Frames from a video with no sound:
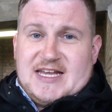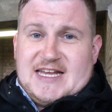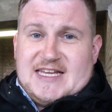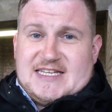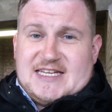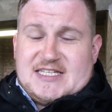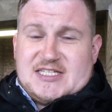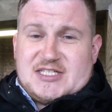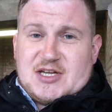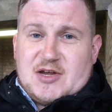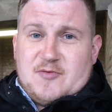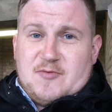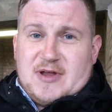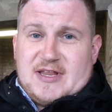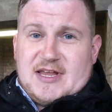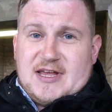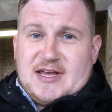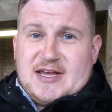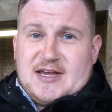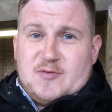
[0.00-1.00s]
He did so
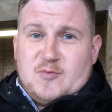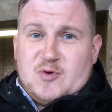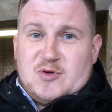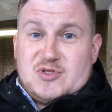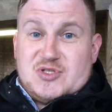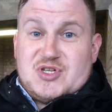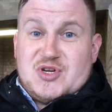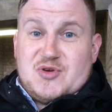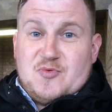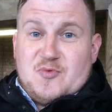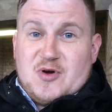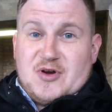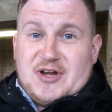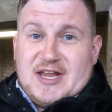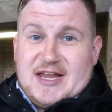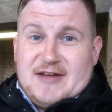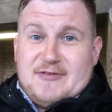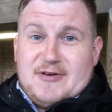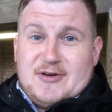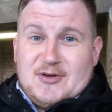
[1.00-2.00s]
when the Iron won 2-1
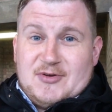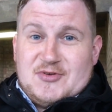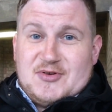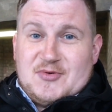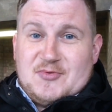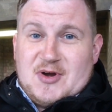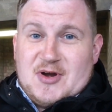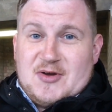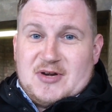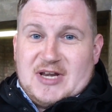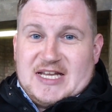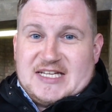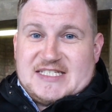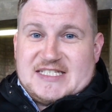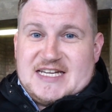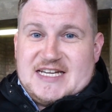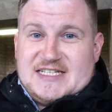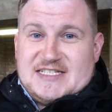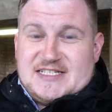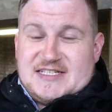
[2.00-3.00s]
here at London Road last
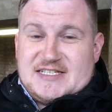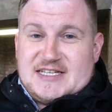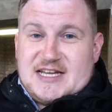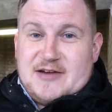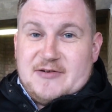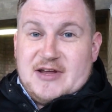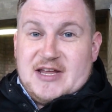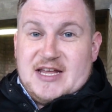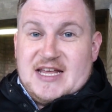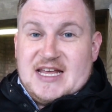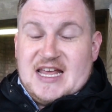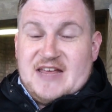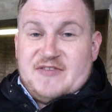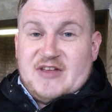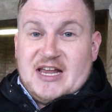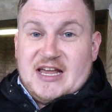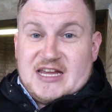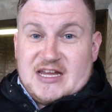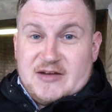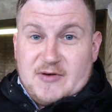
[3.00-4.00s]
season. So if
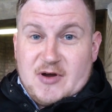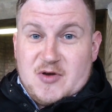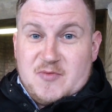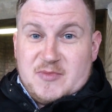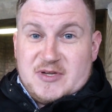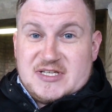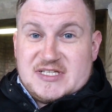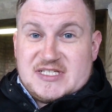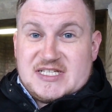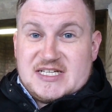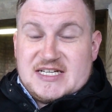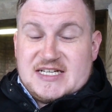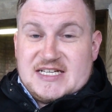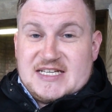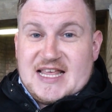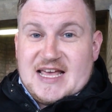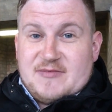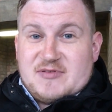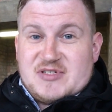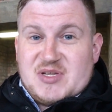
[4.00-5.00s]
you like your omens,
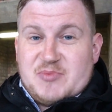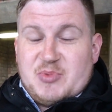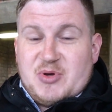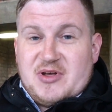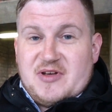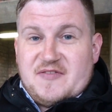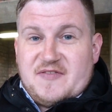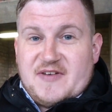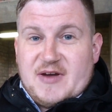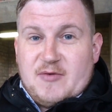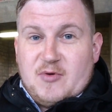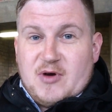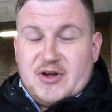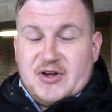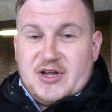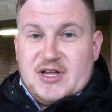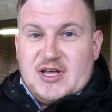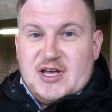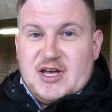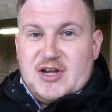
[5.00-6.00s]
that was the perfect
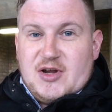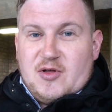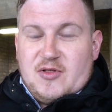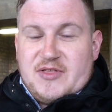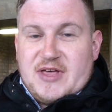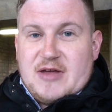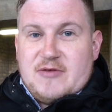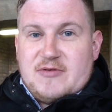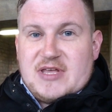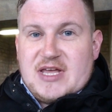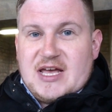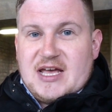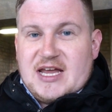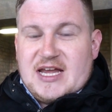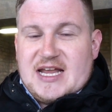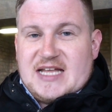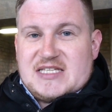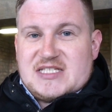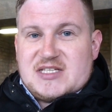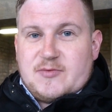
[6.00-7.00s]
one. And although the
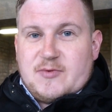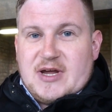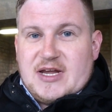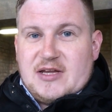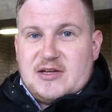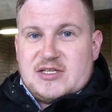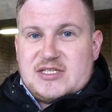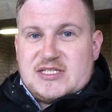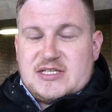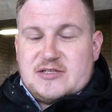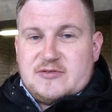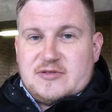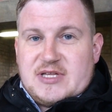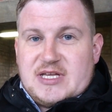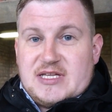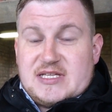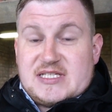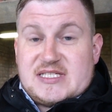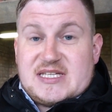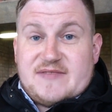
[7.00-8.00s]
Iron had to wait until
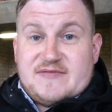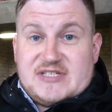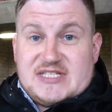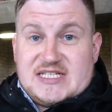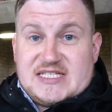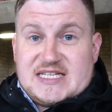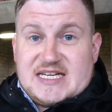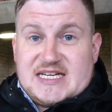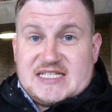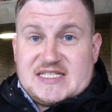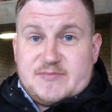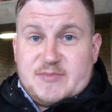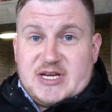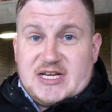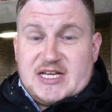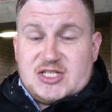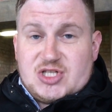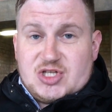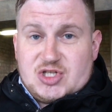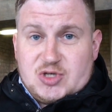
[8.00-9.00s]
the 76th
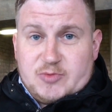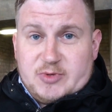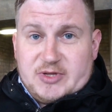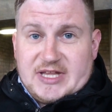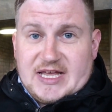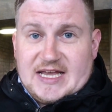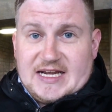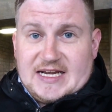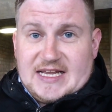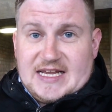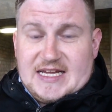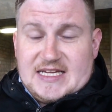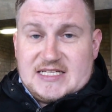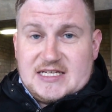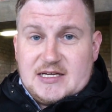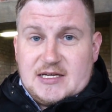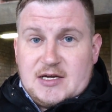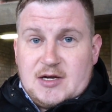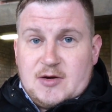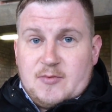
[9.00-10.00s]
minute to double their lead,
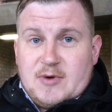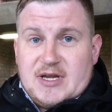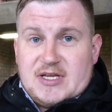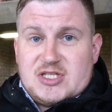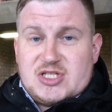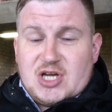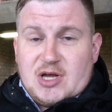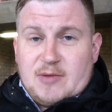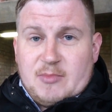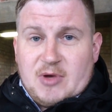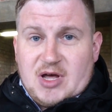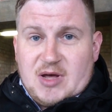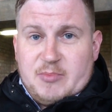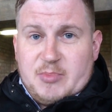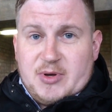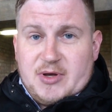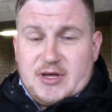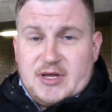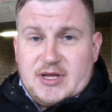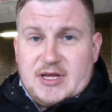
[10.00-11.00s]
when Tom
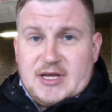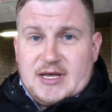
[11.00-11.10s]
Hopper,